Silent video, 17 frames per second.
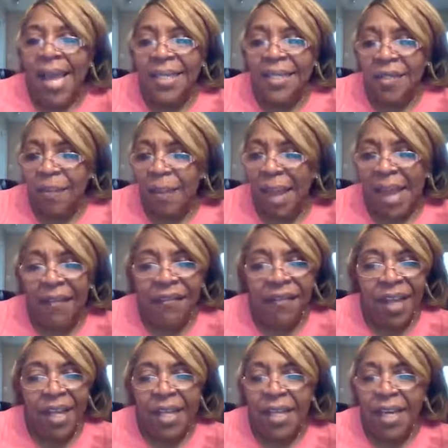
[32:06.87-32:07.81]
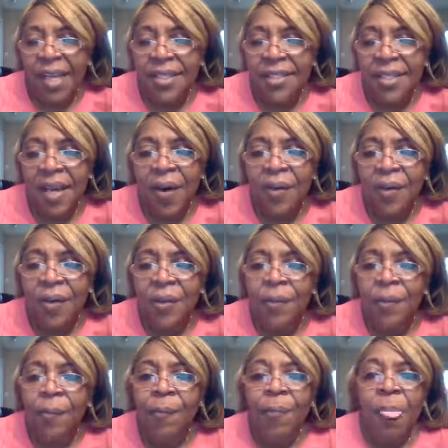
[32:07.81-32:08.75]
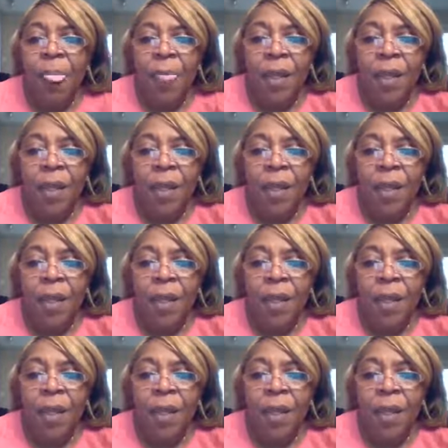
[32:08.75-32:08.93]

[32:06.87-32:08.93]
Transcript: as a matter of fact, can I tell you